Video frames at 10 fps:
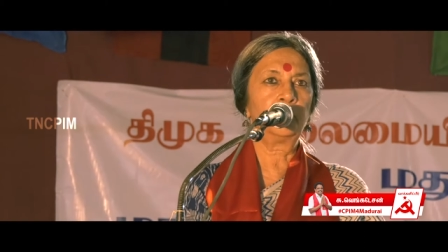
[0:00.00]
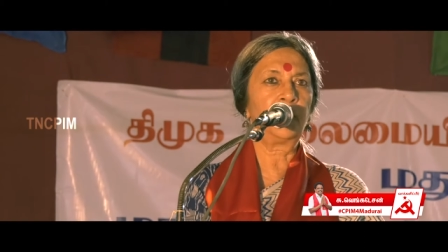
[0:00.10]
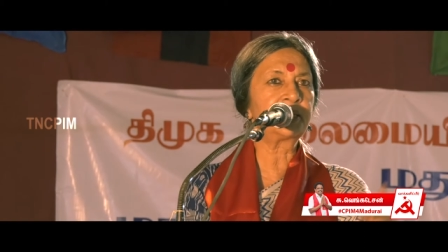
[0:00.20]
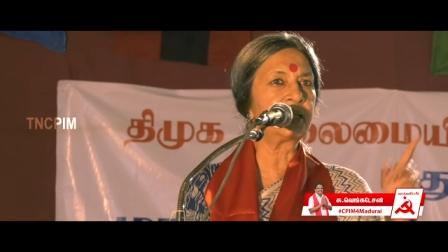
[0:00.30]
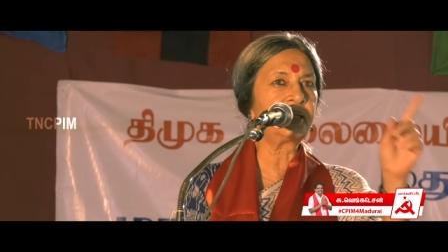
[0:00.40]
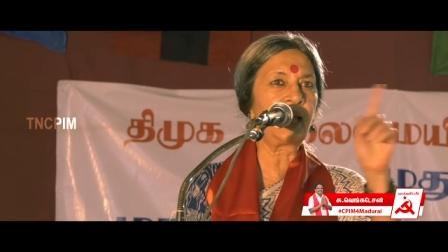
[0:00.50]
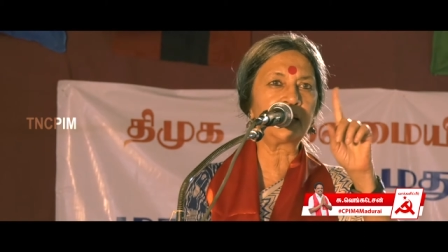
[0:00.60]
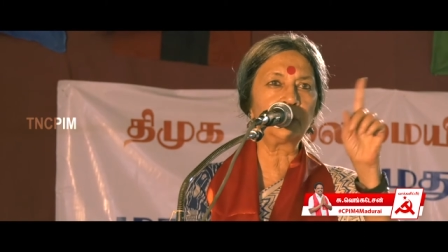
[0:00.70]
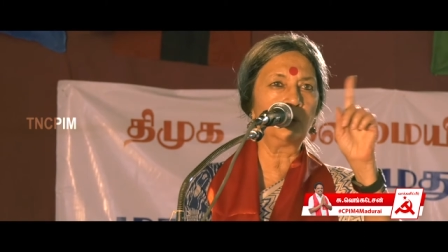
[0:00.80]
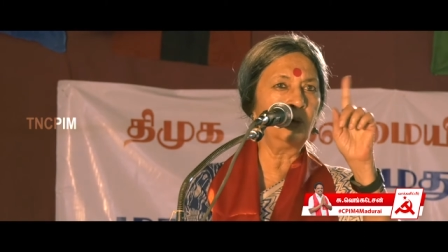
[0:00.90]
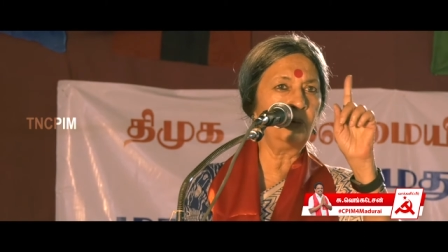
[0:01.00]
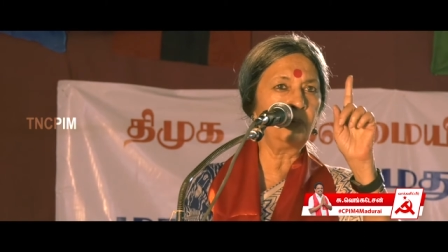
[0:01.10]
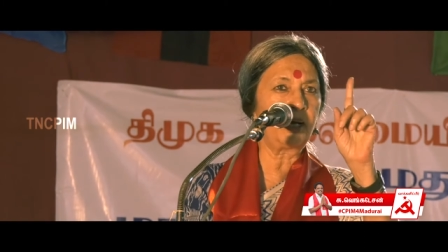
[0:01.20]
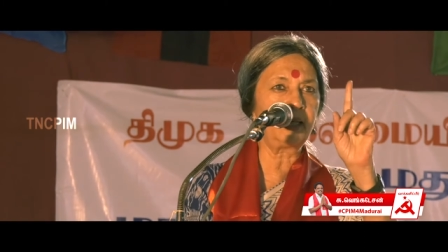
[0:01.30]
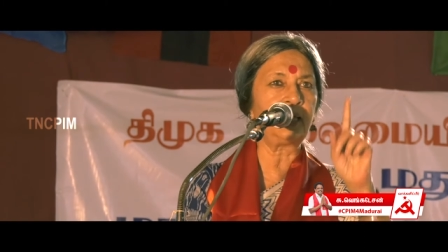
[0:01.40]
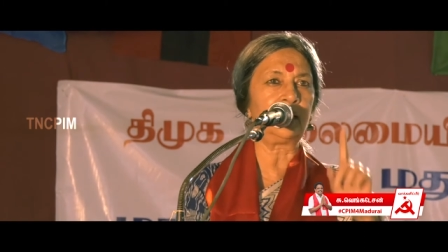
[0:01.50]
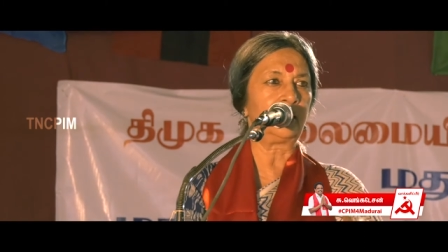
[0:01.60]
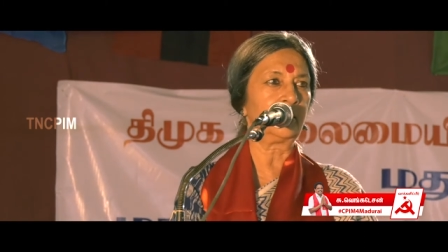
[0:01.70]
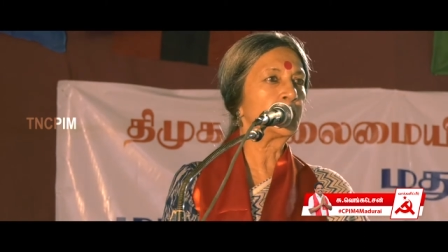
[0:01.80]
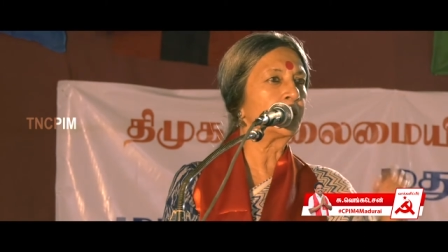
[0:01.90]
But it had no
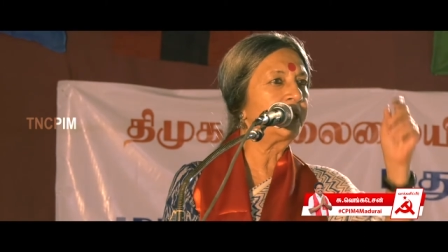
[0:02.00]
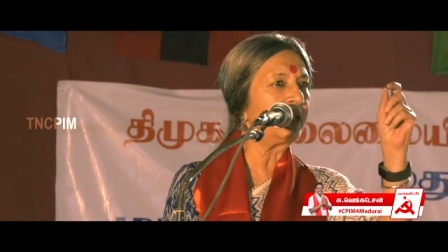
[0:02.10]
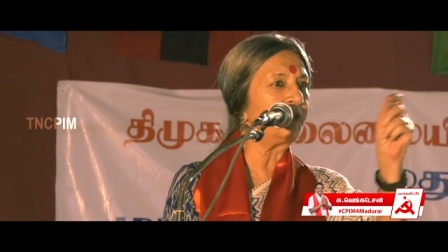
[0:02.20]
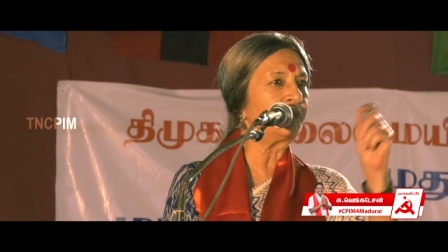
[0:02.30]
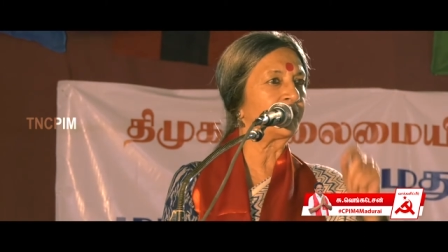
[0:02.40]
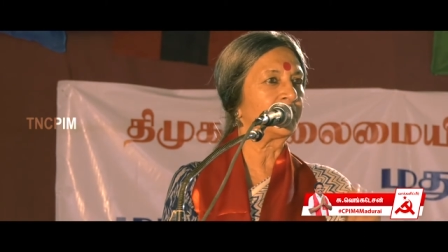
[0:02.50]
money to give